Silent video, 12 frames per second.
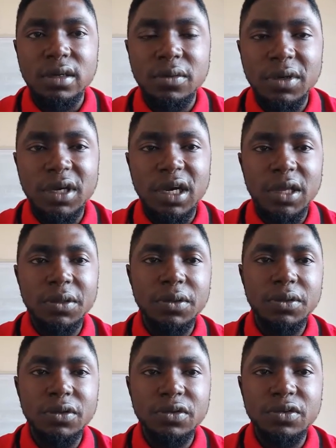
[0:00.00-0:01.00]
you can
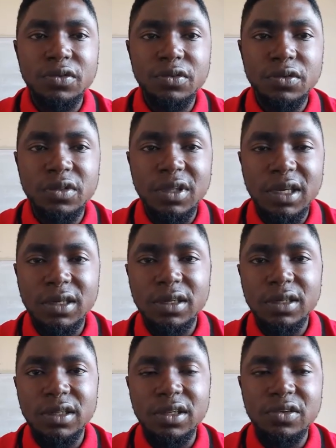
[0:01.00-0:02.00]
use to
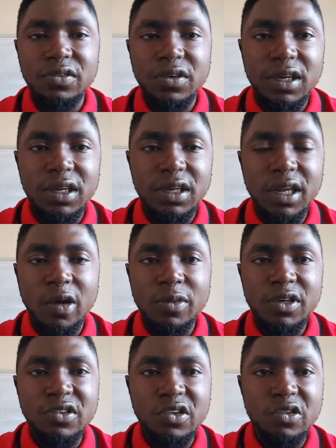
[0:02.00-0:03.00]
take different
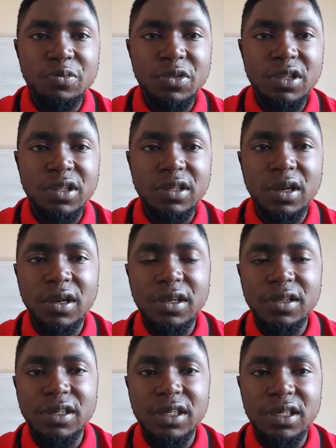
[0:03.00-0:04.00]
dimensions, being it
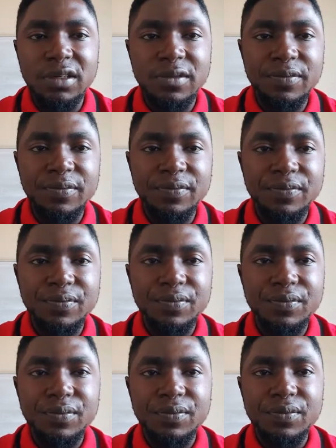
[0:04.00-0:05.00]
linear.
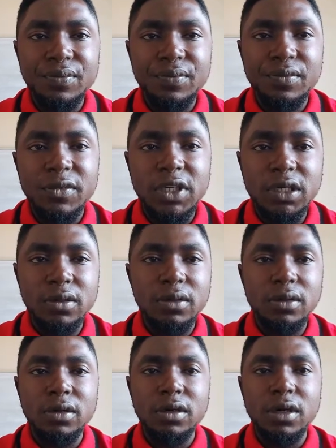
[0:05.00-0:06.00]
Now,
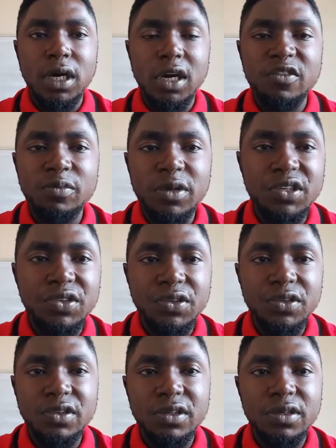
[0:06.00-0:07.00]
I've
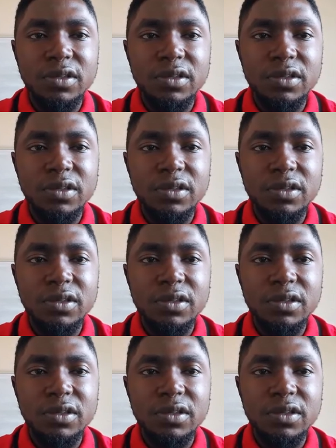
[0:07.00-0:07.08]
mentioned